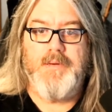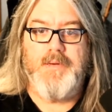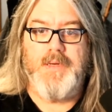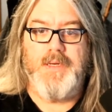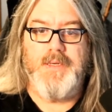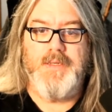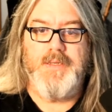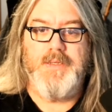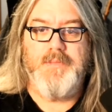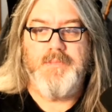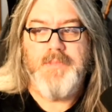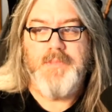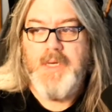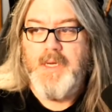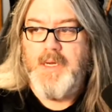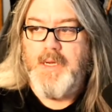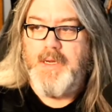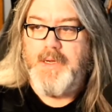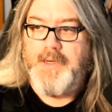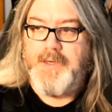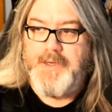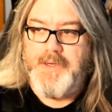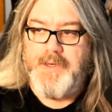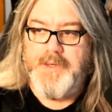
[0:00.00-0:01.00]
Because
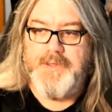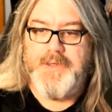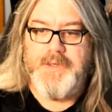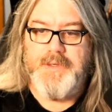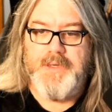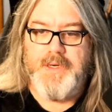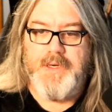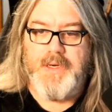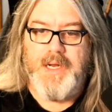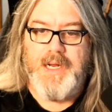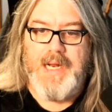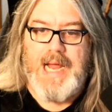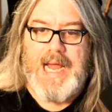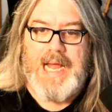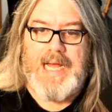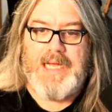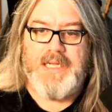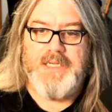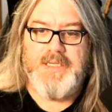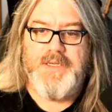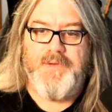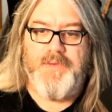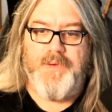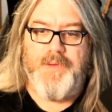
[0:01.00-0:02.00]
users are going to
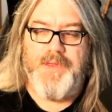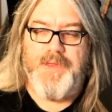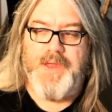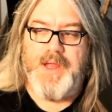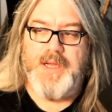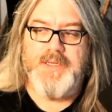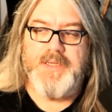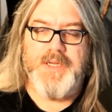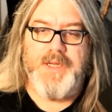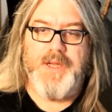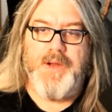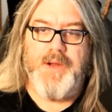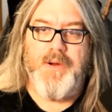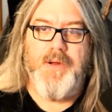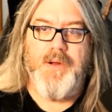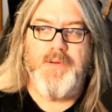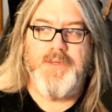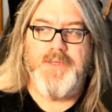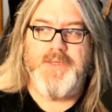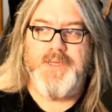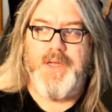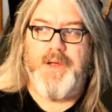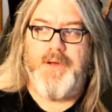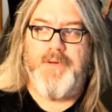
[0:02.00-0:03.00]
ask for things in their
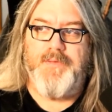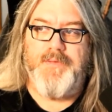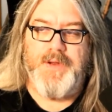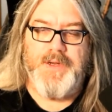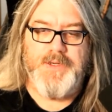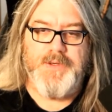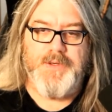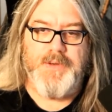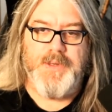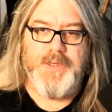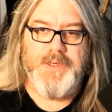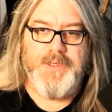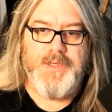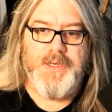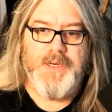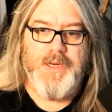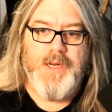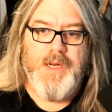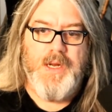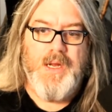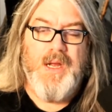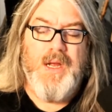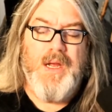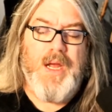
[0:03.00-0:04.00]
own self interest.
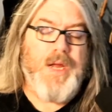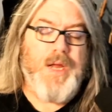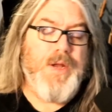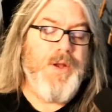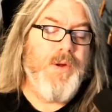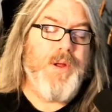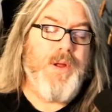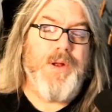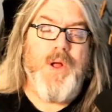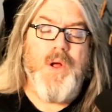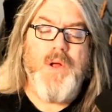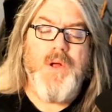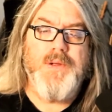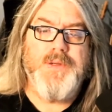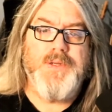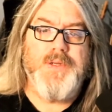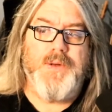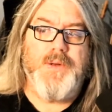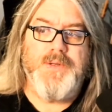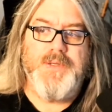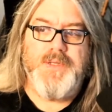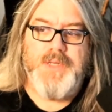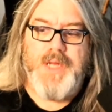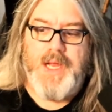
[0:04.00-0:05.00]
And you can
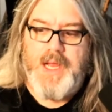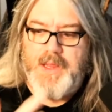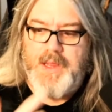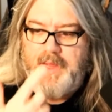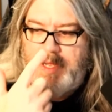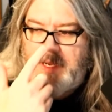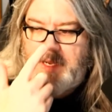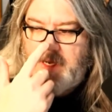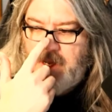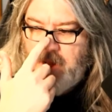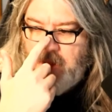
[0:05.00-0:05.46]
also say that